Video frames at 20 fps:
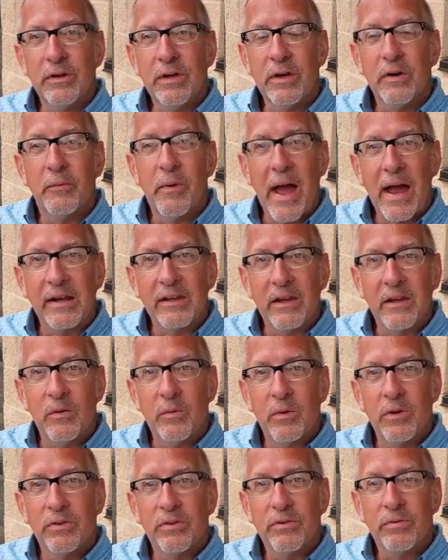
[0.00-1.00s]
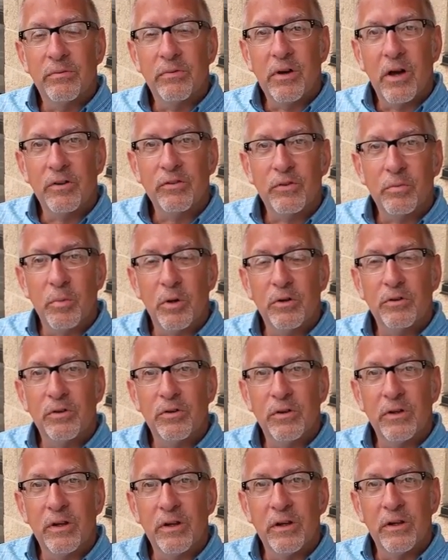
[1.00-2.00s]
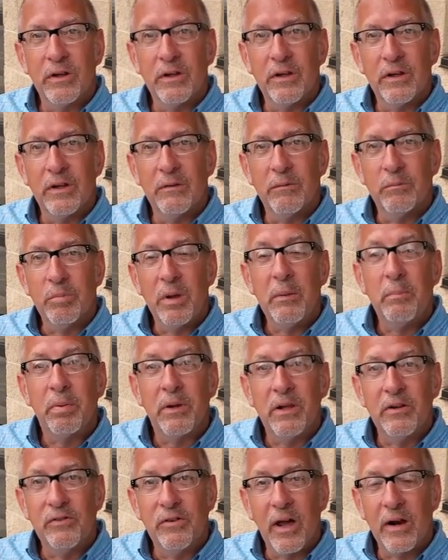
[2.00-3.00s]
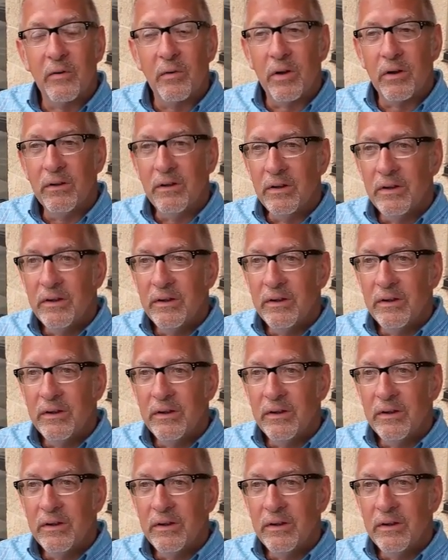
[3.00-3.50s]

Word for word: interacting with customers and, and, and people in general.